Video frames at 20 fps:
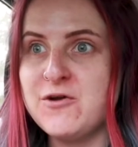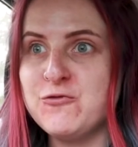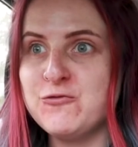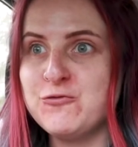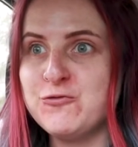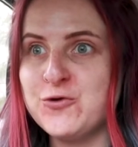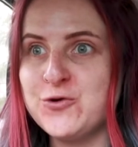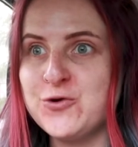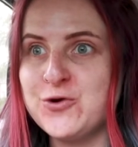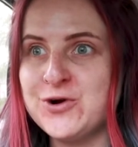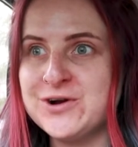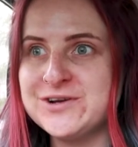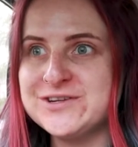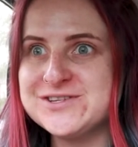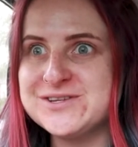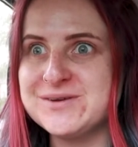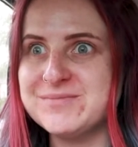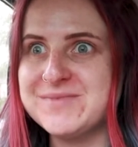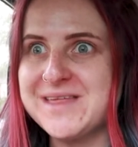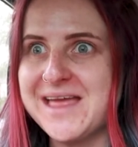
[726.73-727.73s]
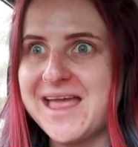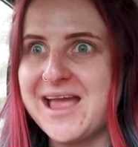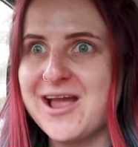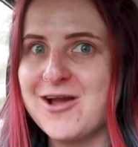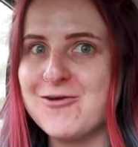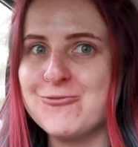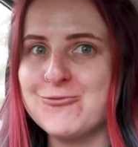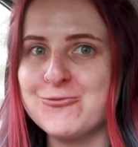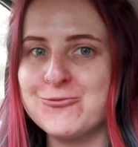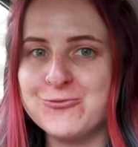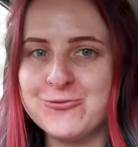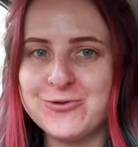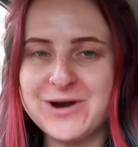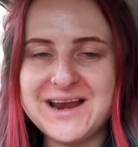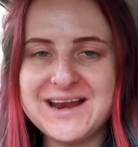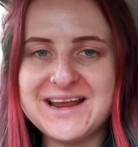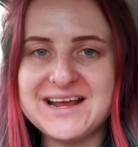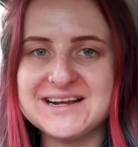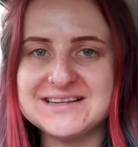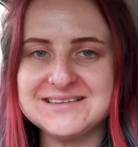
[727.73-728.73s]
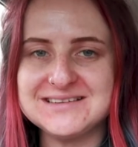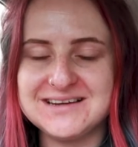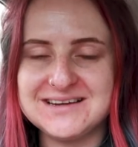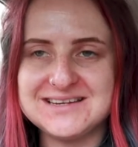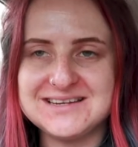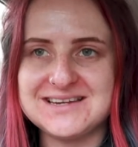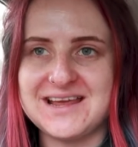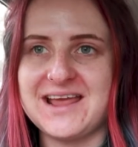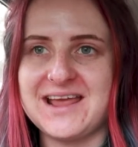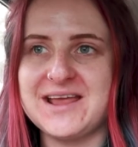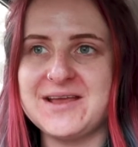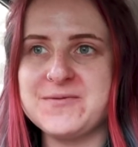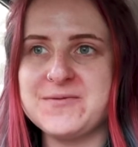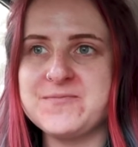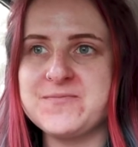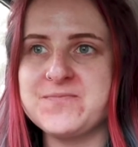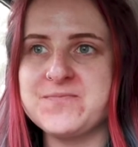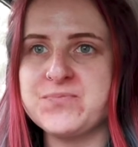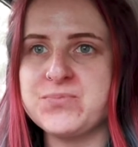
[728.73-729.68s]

for something really exciting.